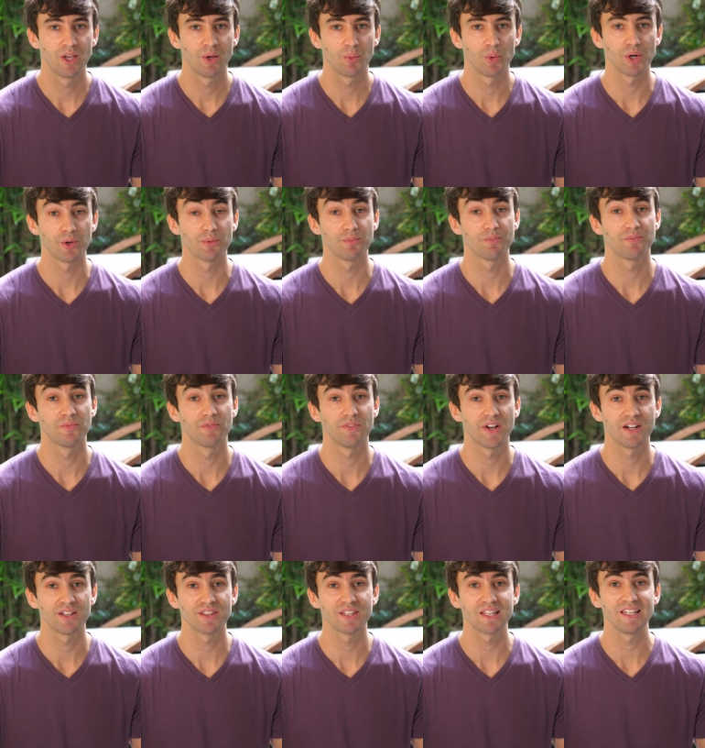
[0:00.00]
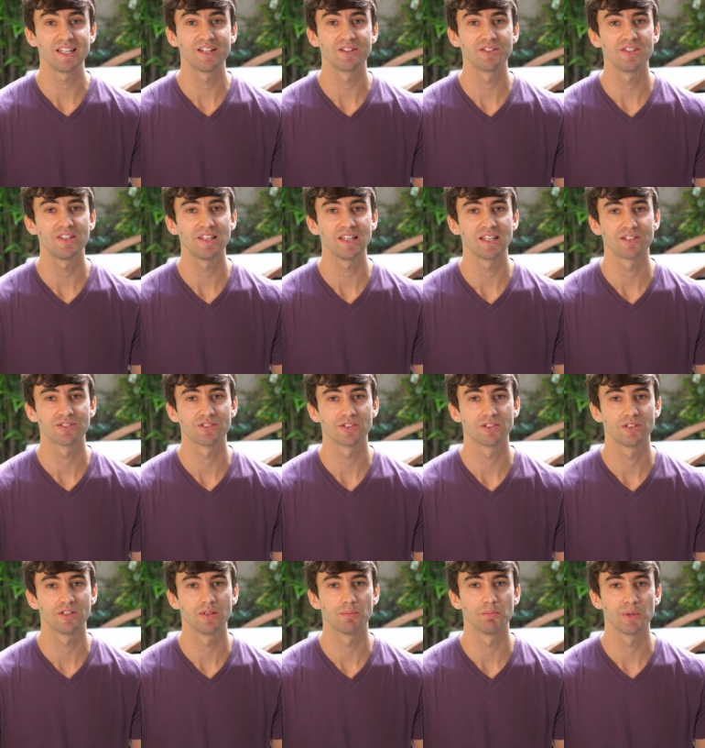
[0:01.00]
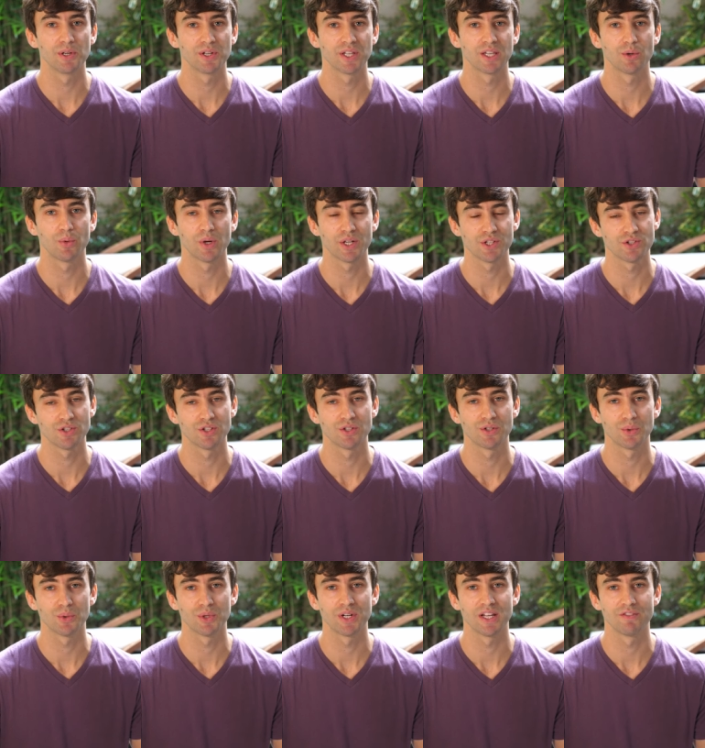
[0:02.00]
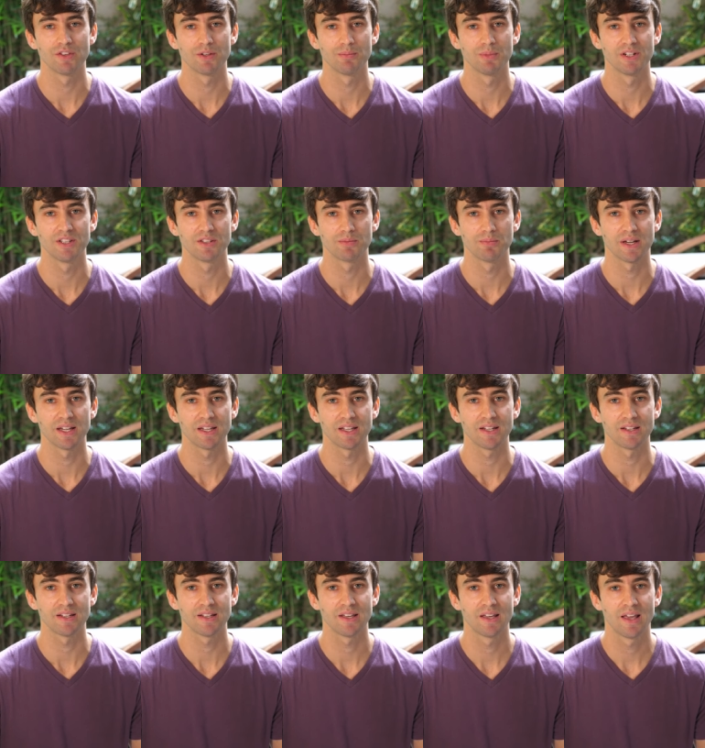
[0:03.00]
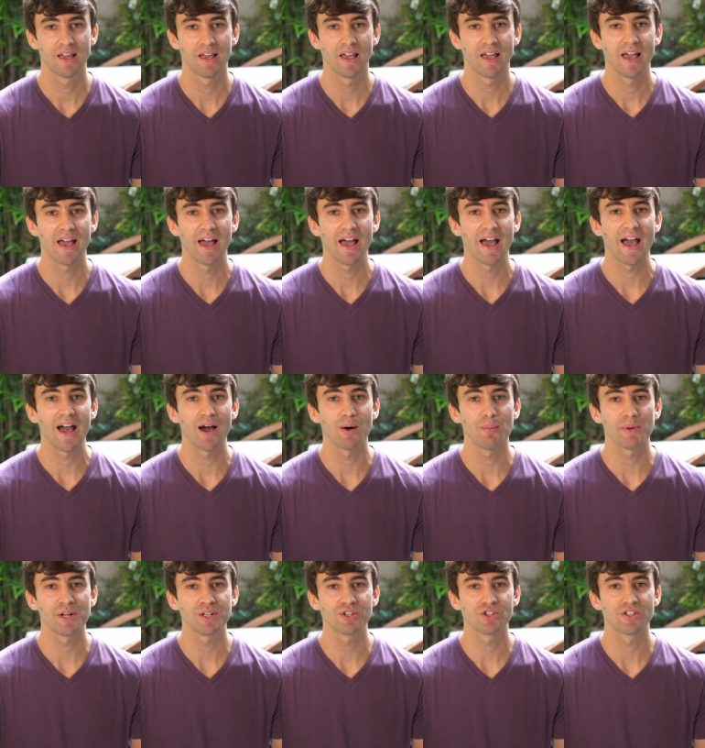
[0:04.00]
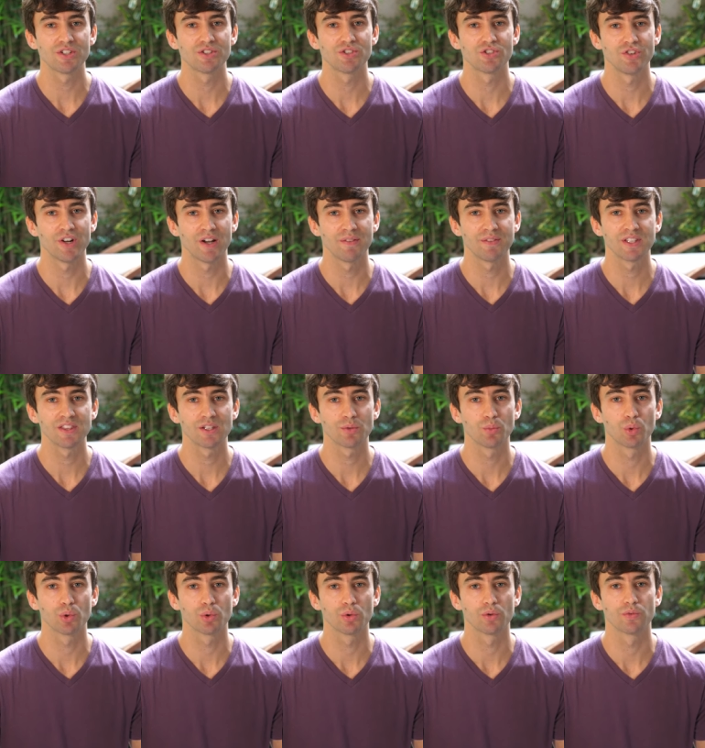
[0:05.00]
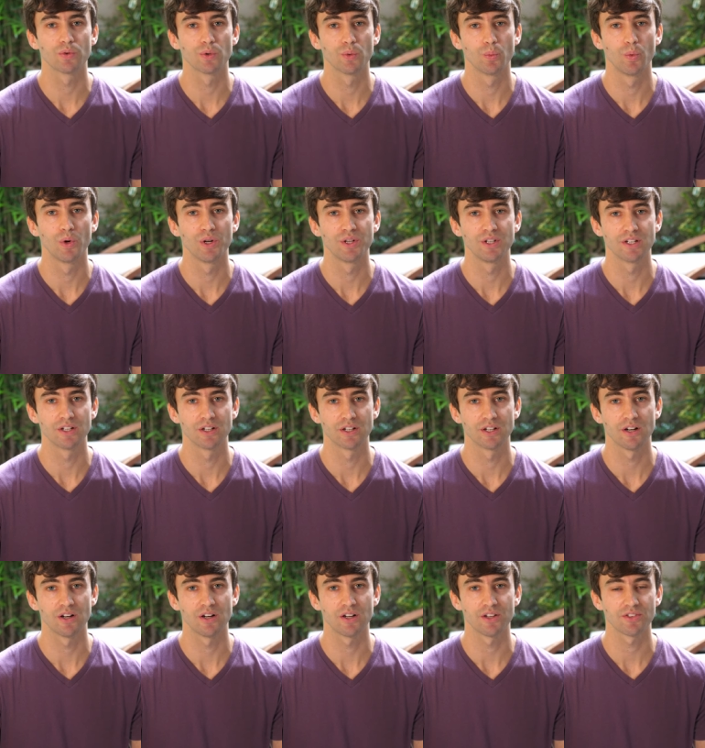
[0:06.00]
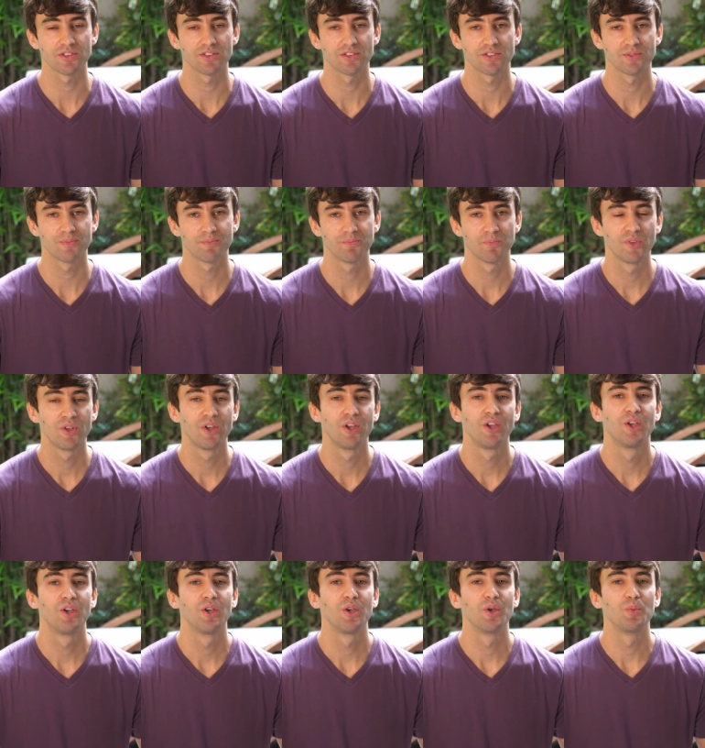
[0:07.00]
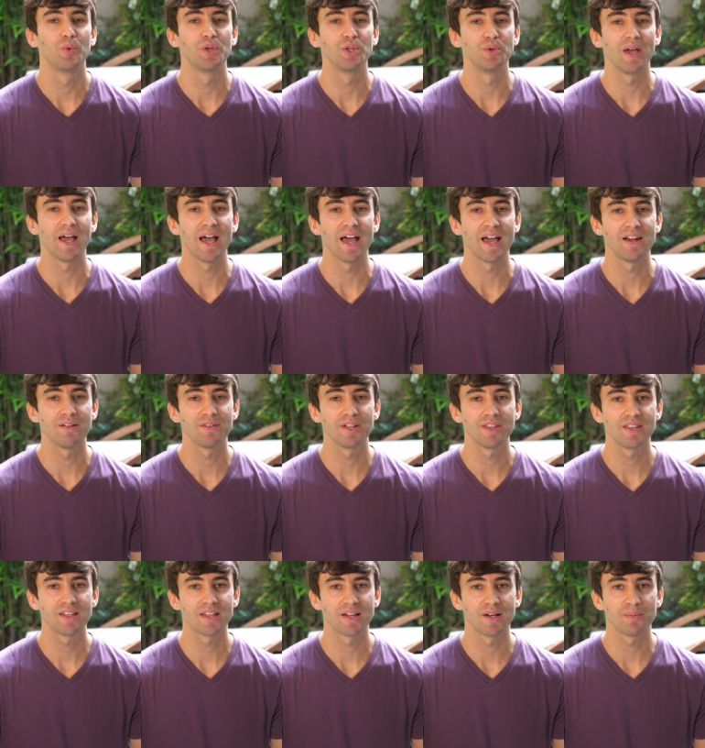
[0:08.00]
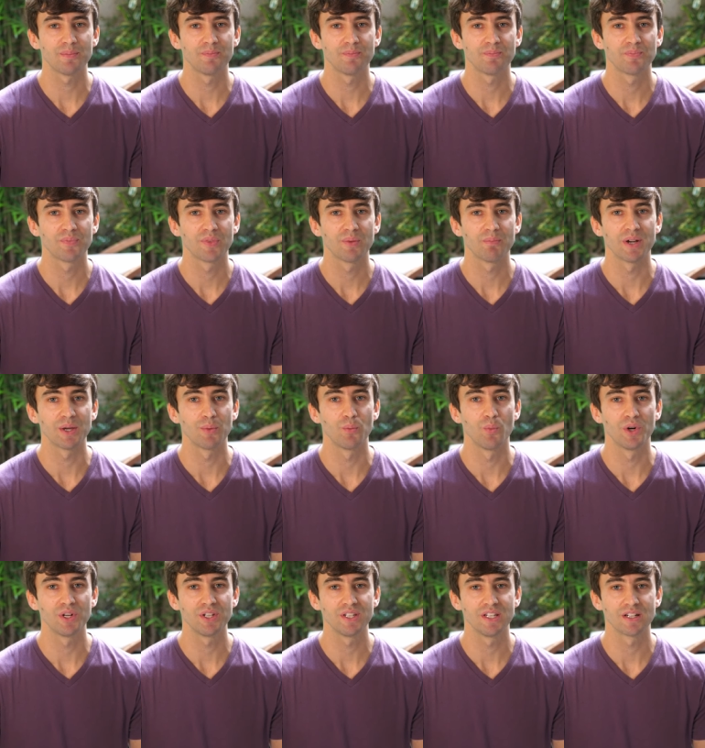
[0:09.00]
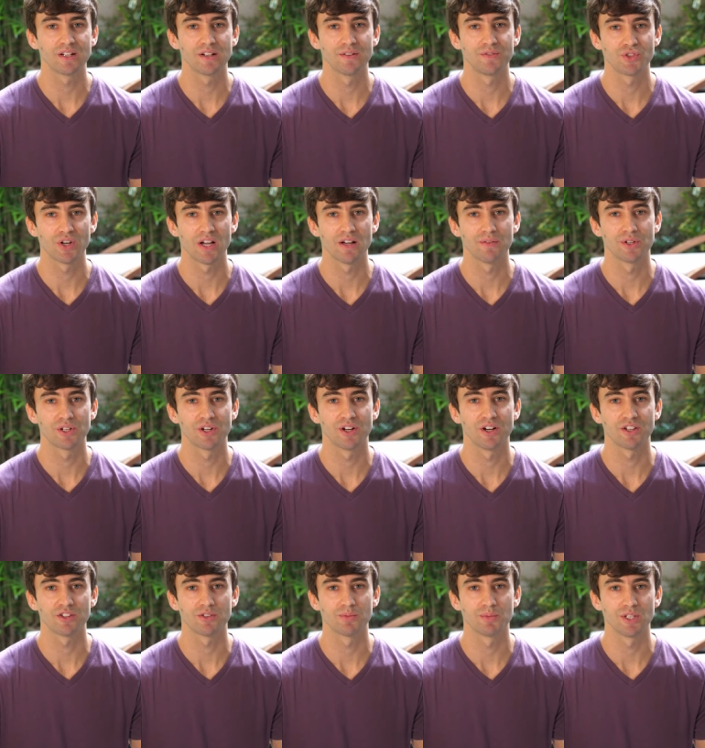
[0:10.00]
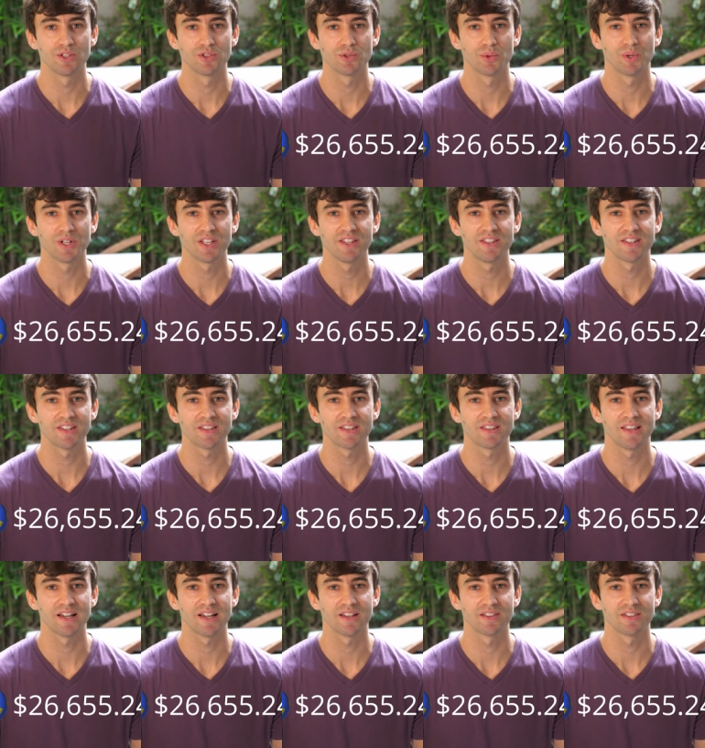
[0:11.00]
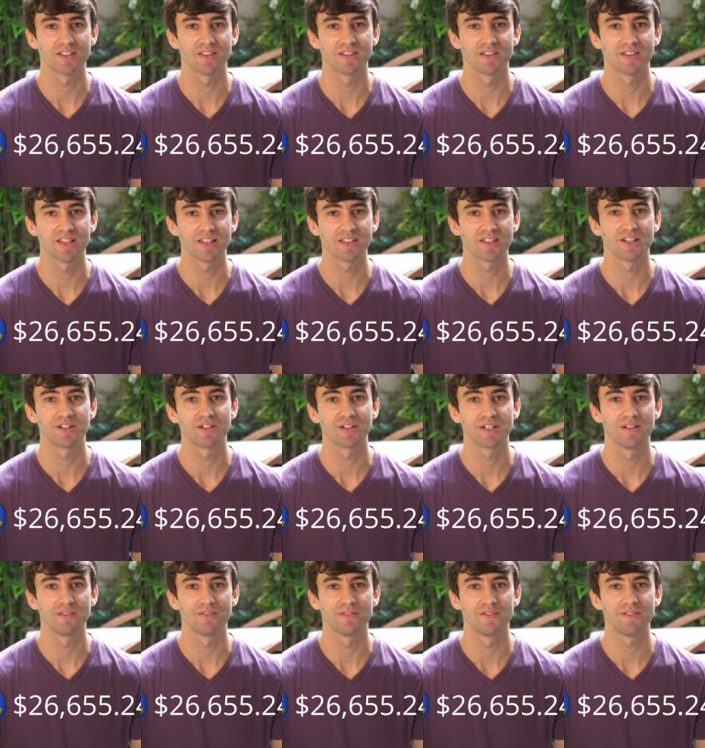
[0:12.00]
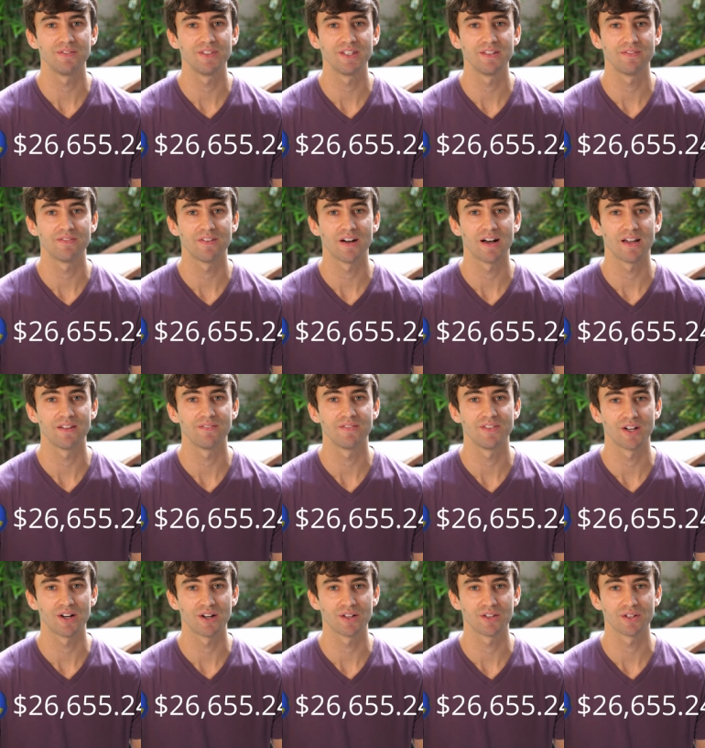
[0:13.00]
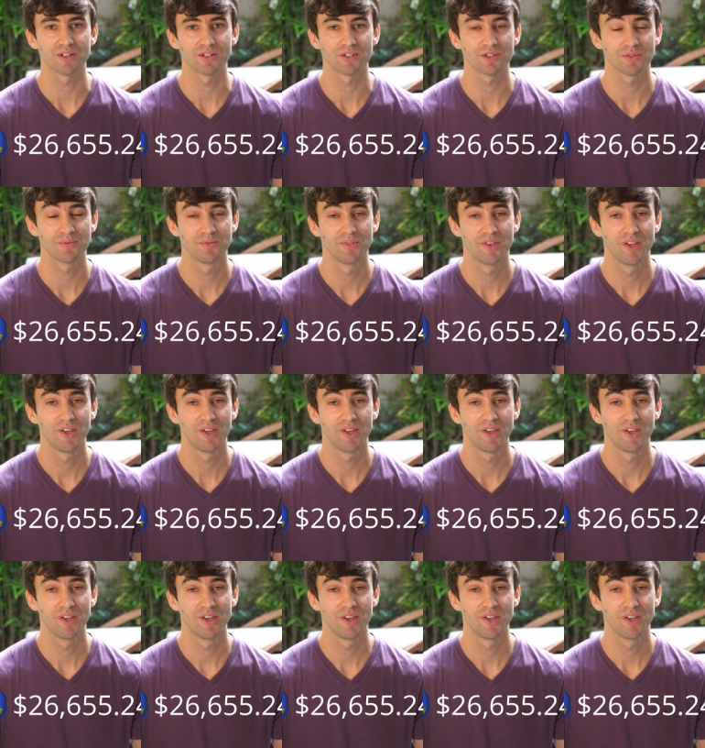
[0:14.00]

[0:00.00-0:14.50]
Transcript: Well, finally, here's the answer to the burning question on everybody's mind How much does traveling the world for one year cost? When you add everything up, my one year of travel cost me $26,655.